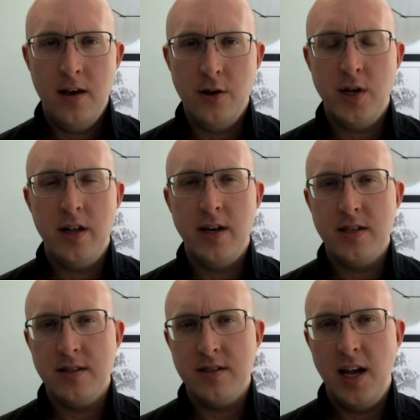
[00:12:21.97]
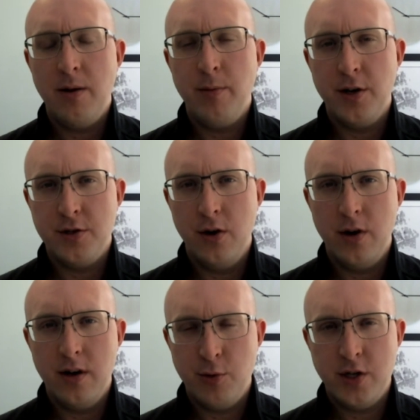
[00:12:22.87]
Utilities in the state of
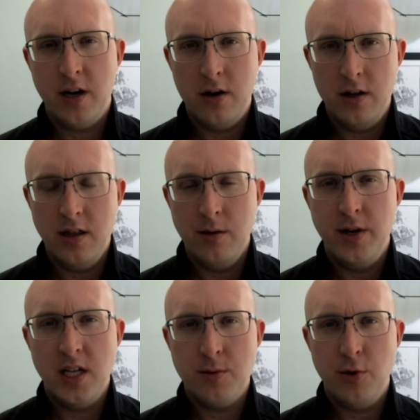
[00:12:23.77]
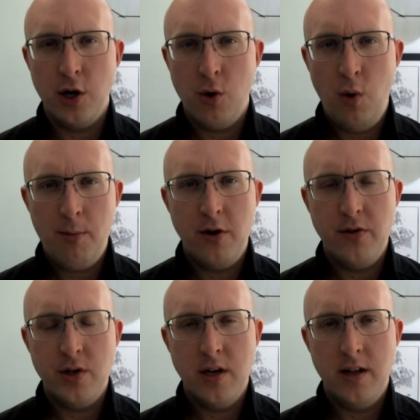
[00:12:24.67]
Minnesota, particularly the municipal and
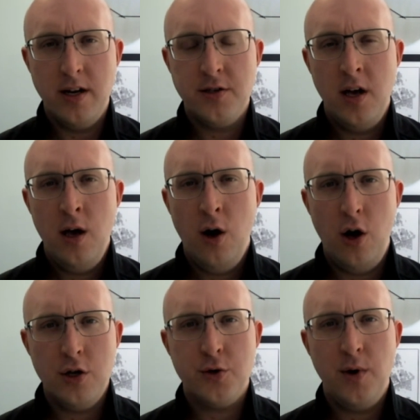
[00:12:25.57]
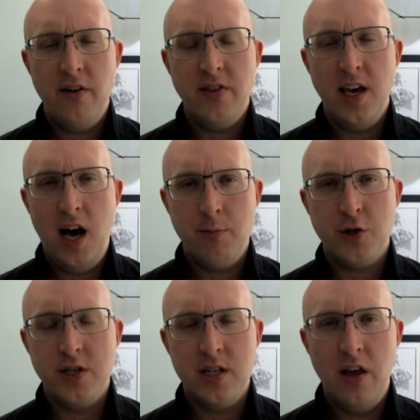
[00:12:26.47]
cooperative utilities, also have the
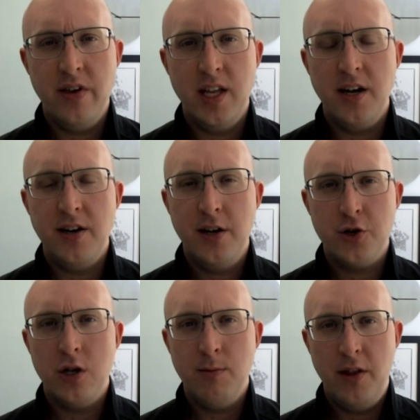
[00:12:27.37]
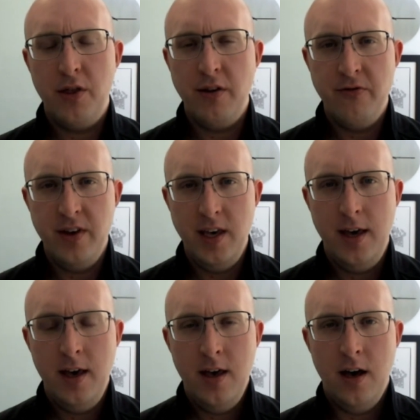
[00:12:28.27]
option to levy an additional monthly
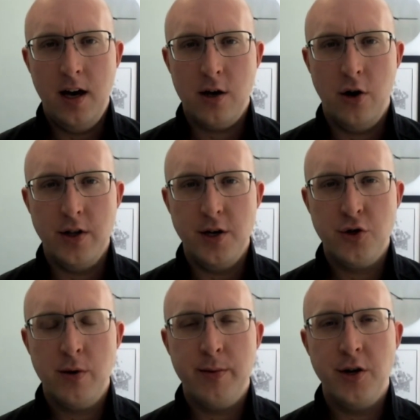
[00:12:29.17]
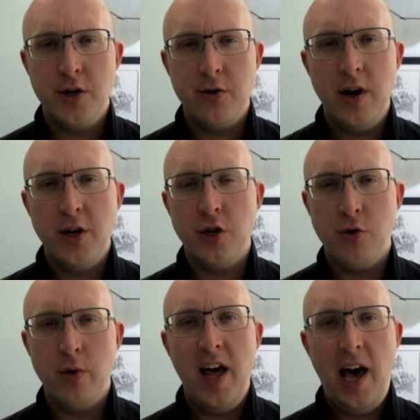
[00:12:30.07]
fee called the Distributed Generation
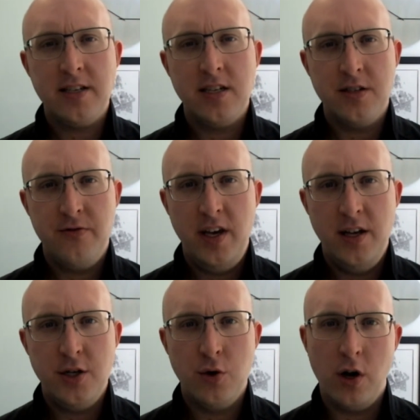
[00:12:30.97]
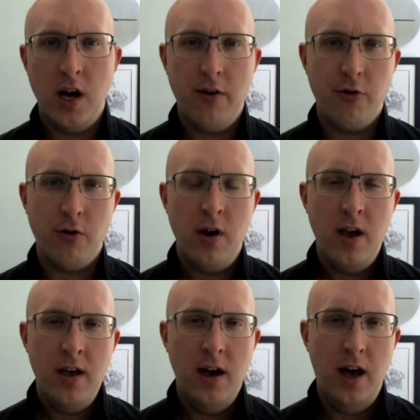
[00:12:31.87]
Grid Access Fee to recover
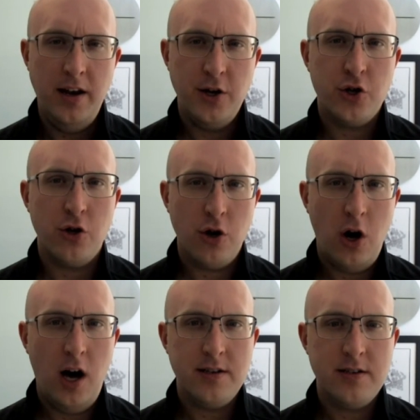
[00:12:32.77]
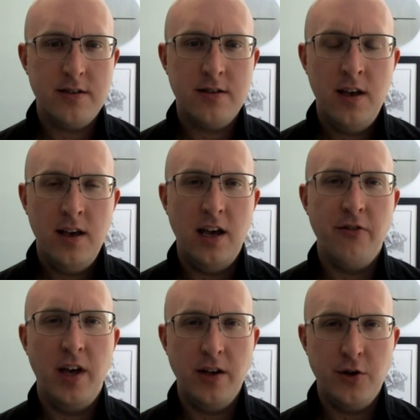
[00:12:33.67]
additional costs
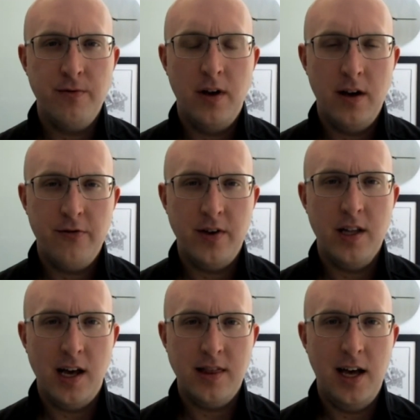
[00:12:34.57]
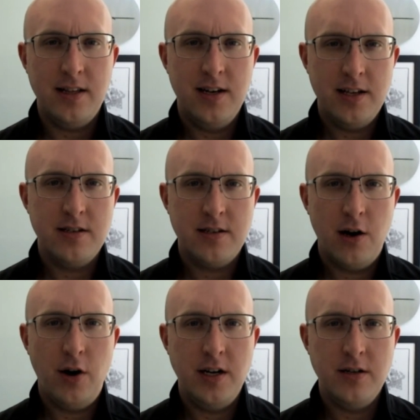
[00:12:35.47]
if they feel like that's
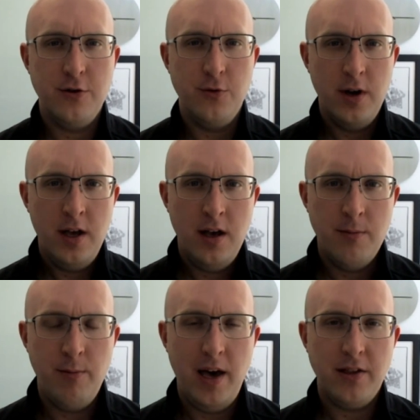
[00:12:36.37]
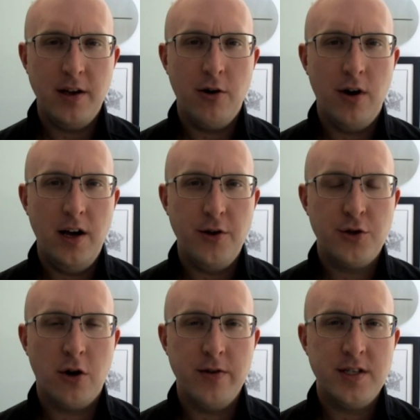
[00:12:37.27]
necessary to make their
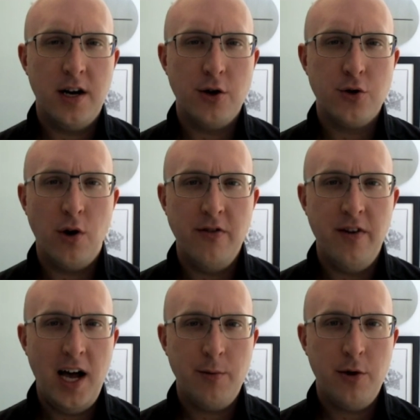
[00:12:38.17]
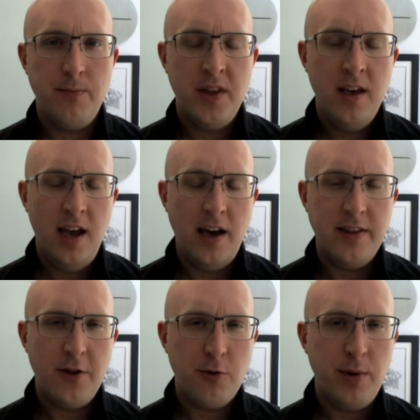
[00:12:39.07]
service territory viable. And
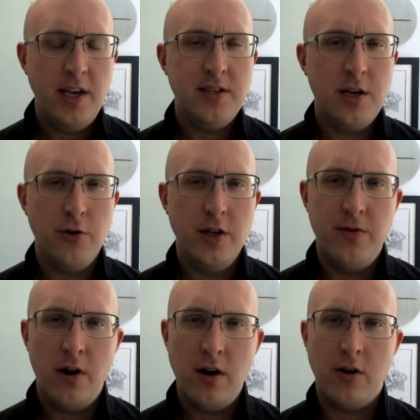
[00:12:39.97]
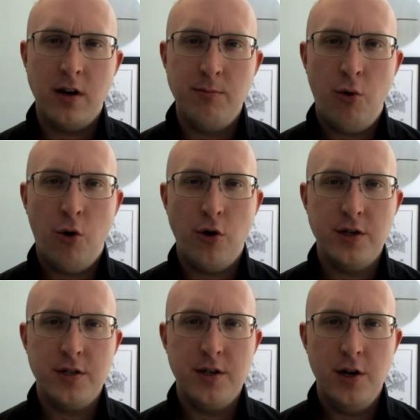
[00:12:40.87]
the other piece here that's very, very
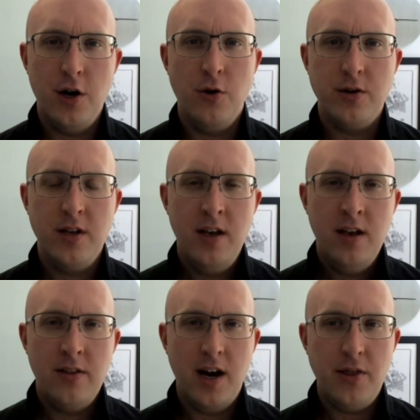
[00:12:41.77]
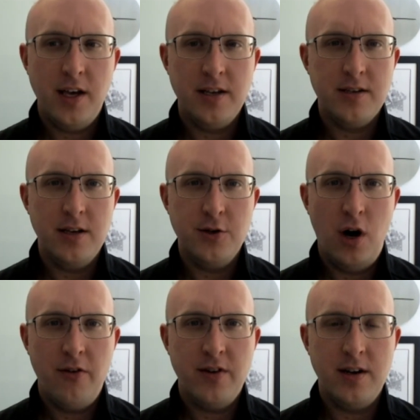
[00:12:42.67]
important to note that I think is
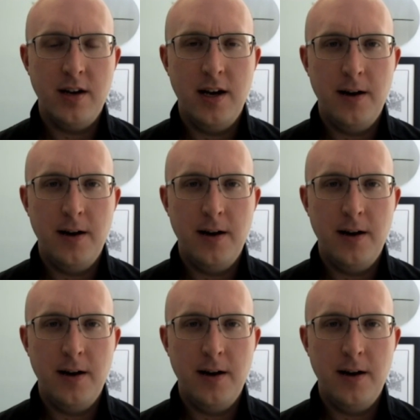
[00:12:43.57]
often